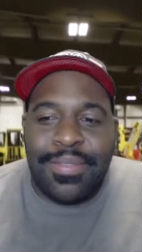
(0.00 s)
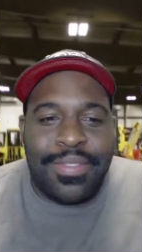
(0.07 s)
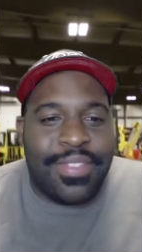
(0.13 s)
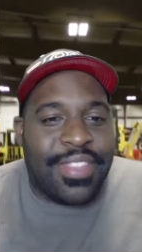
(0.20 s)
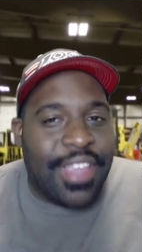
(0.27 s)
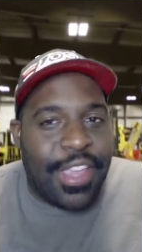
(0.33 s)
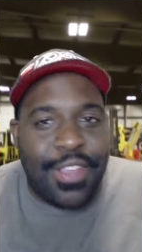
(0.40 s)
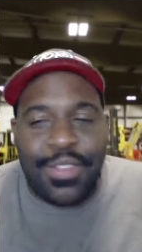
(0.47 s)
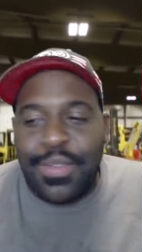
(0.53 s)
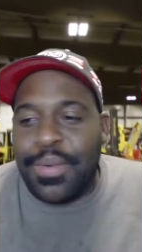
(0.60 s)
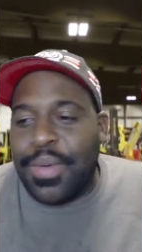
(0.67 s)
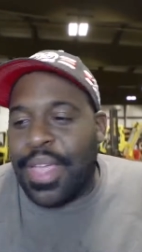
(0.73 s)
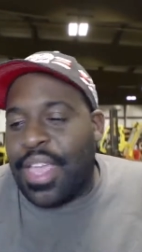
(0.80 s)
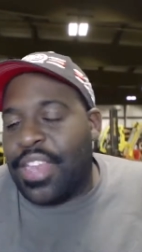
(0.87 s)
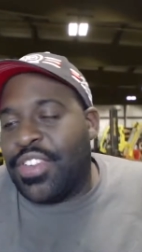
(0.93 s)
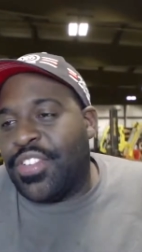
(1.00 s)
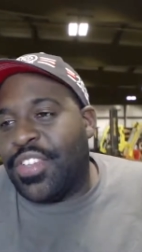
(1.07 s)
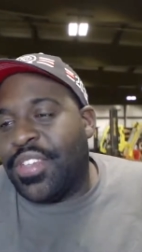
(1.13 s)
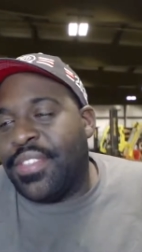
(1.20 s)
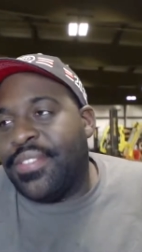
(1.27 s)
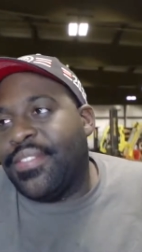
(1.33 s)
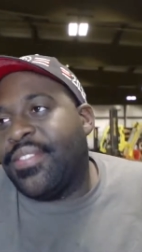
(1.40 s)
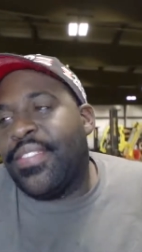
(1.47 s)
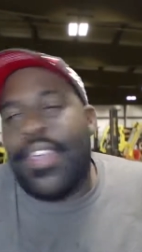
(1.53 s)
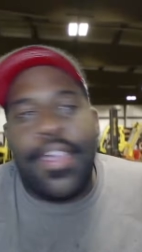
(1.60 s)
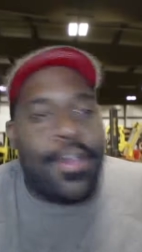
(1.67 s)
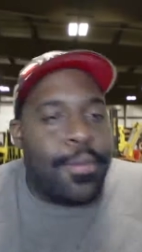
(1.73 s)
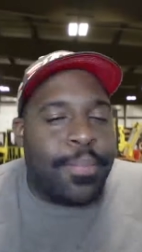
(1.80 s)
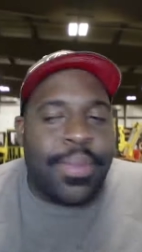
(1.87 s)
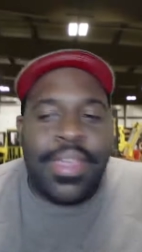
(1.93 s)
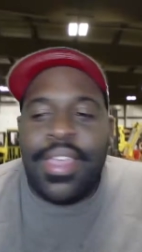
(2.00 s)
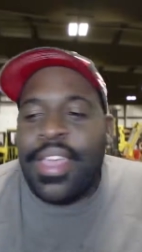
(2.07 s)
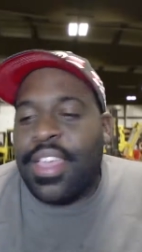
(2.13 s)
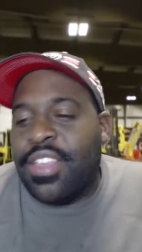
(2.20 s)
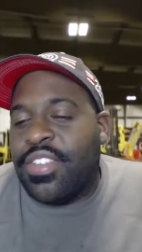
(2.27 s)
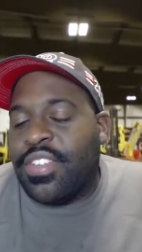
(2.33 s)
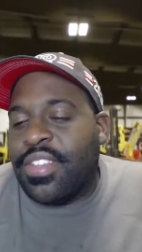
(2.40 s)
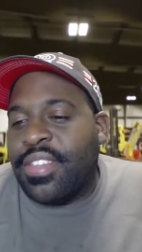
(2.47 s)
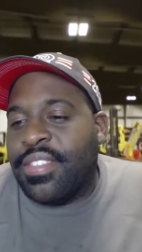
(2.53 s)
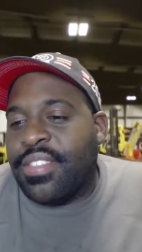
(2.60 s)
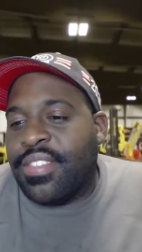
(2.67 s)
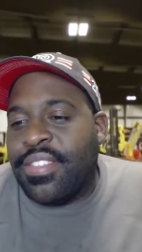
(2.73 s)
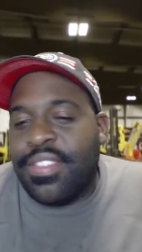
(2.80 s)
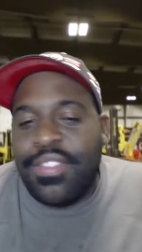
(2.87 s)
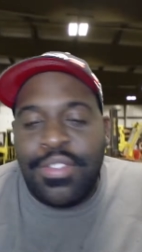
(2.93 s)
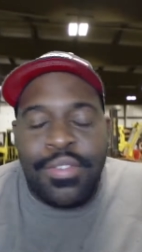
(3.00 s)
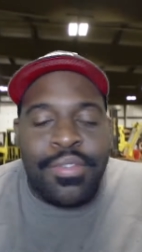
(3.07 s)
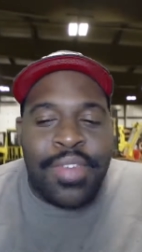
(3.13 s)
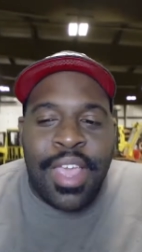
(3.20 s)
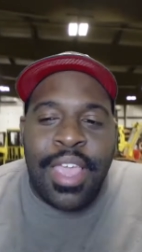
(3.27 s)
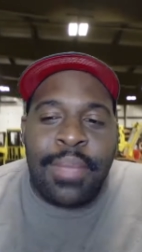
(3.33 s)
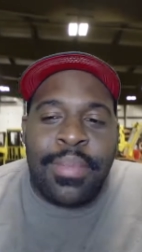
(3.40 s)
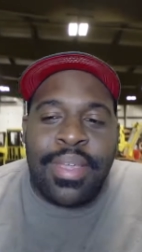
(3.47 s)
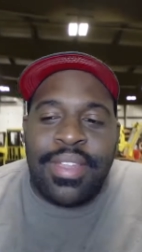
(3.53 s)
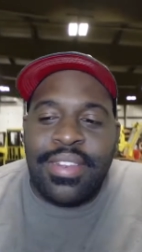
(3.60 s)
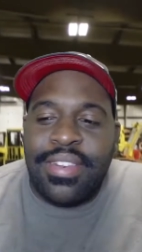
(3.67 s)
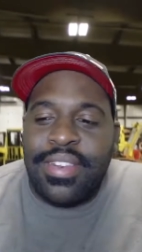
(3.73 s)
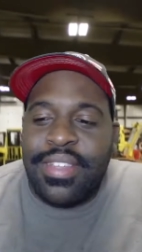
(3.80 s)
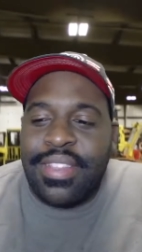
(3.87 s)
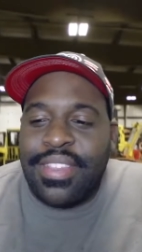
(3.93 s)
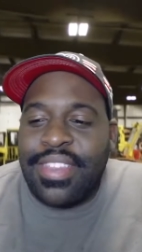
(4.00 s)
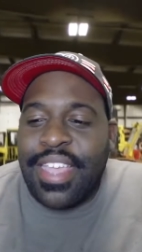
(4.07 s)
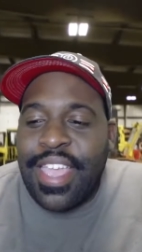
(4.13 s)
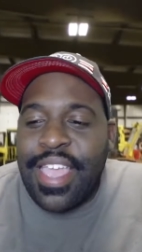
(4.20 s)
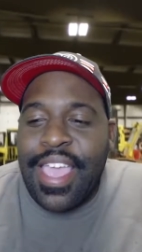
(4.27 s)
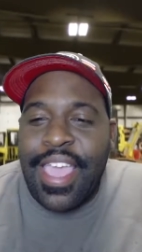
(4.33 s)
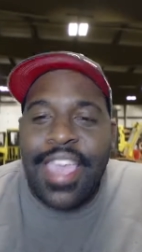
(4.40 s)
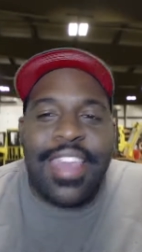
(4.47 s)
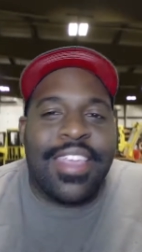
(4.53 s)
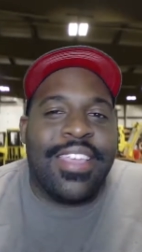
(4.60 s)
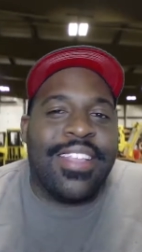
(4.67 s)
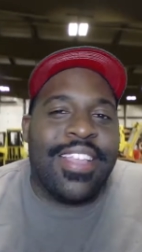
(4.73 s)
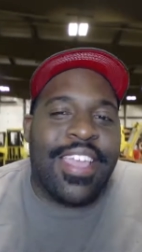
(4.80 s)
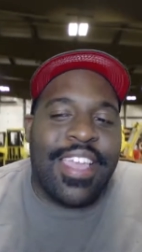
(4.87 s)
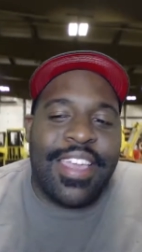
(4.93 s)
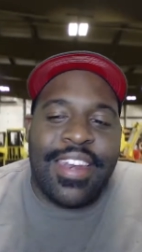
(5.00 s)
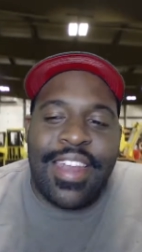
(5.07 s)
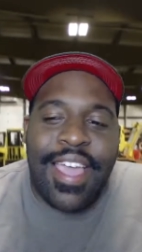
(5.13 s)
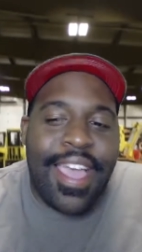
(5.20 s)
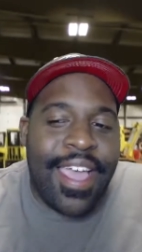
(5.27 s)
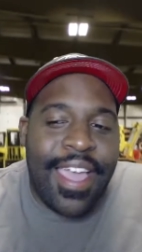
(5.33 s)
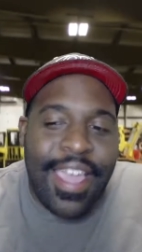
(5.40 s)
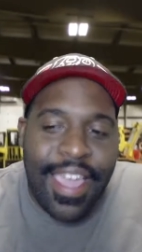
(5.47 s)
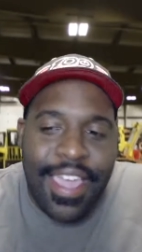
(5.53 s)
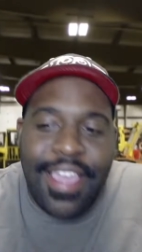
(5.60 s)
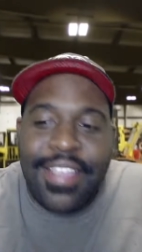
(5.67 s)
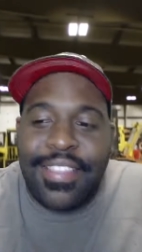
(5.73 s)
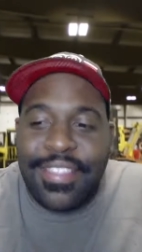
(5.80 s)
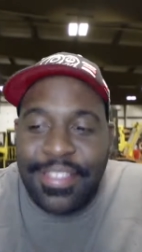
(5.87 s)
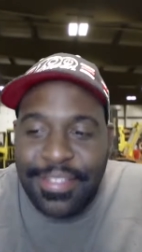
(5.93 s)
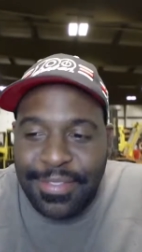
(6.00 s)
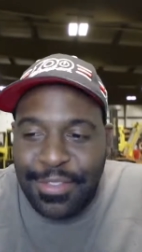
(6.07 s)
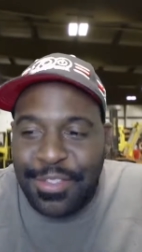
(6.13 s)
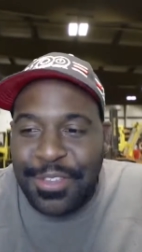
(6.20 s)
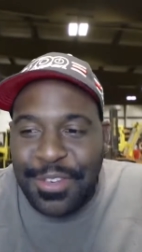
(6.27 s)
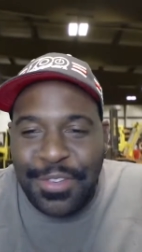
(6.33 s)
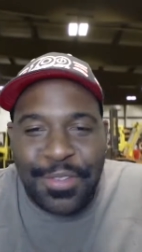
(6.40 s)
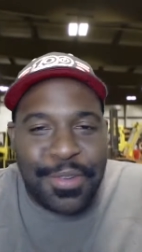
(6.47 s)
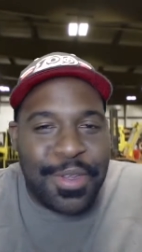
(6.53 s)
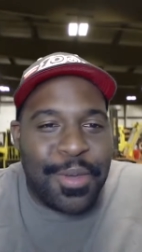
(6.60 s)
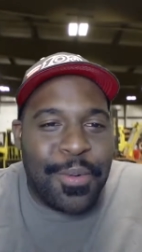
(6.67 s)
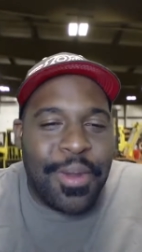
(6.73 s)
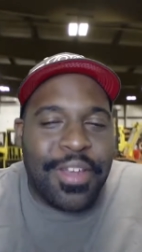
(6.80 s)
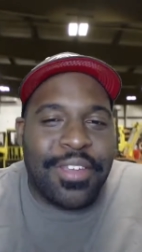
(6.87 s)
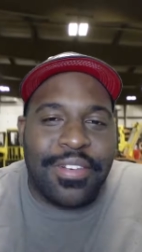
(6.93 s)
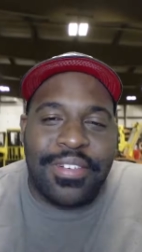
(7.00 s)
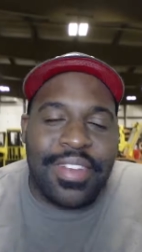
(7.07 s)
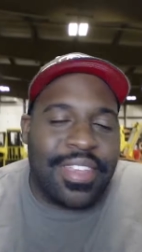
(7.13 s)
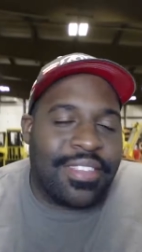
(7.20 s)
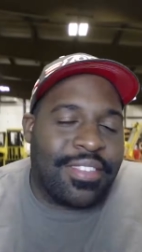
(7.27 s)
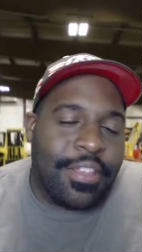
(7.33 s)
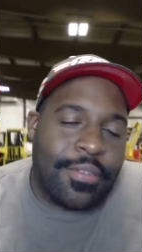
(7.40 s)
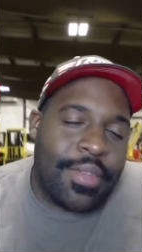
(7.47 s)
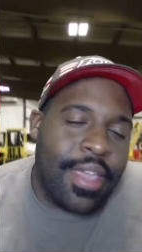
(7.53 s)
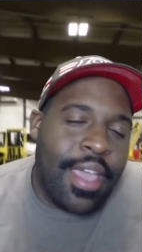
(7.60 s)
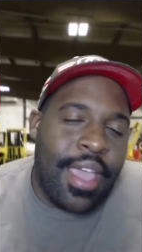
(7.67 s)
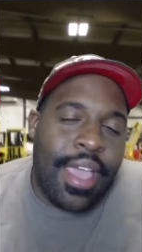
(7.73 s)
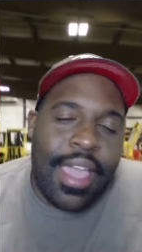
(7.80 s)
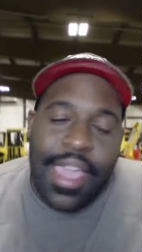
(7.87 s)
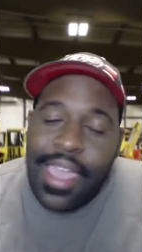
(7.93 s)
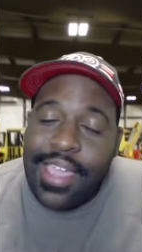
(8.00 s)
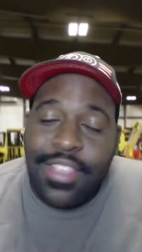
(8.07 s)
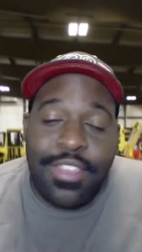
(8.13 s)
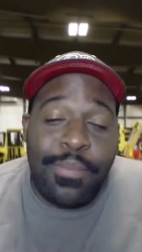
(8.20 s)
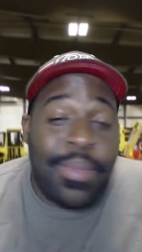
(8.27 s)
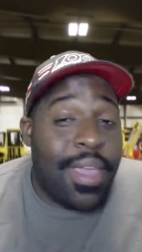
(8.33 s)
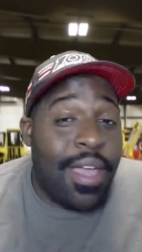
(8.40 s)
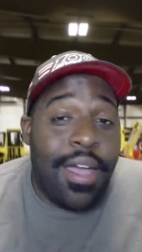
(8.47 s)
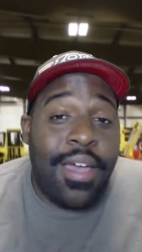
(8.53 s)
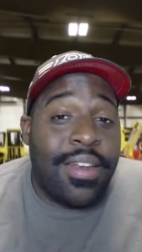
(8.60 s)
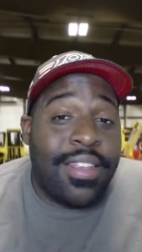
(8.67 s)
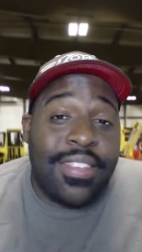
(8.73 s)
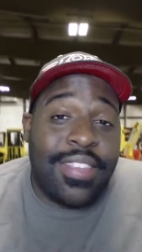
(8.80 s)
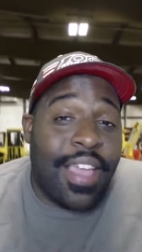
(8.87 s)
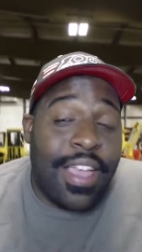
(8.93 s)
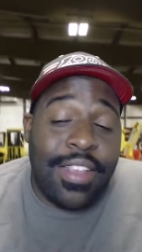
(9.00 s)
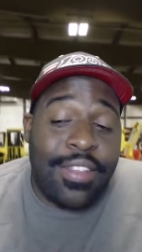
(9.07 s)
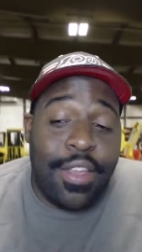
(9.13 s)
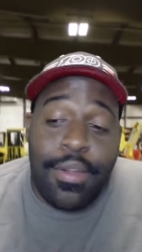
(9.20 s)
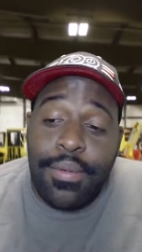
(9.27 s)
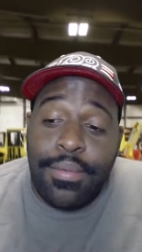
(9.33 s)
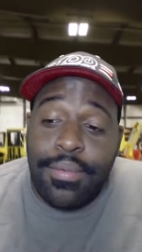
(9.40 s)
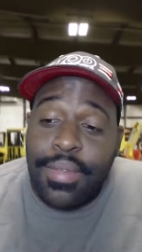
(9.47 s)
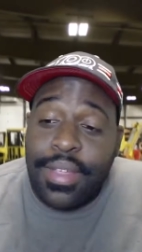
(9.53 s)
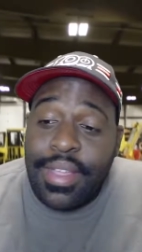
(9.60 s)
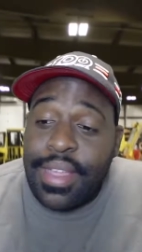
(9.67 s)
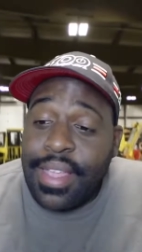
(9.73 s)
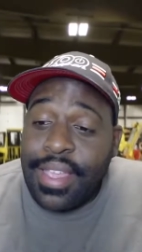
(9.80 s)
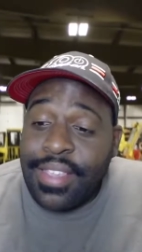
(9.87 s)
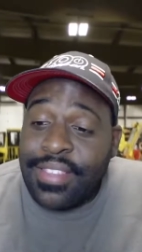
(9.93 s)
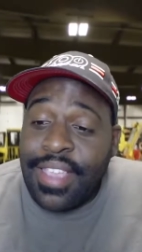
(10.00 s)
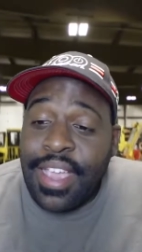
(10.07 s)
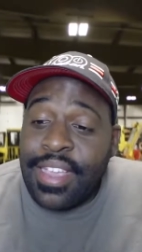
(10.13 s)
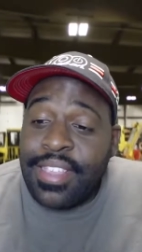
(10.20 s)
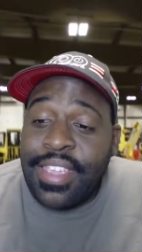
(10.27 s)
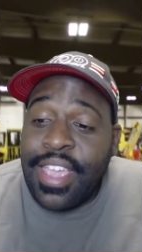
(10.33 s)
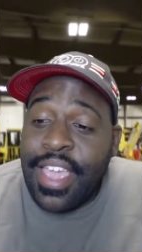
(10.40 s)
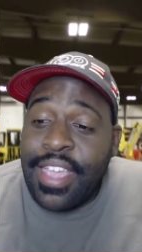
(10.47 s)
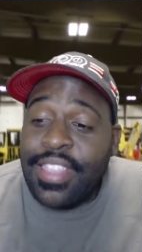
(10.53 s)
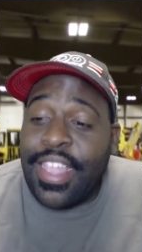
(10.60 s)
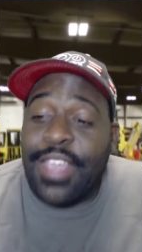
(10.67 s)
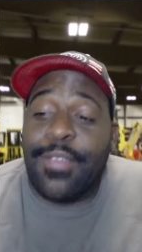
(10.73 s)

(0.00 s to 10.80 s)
Diesel engines, LP engines, you name it, they had it. And I had the joy of working on that stuff. And to be honest, I don't exactly hate, like,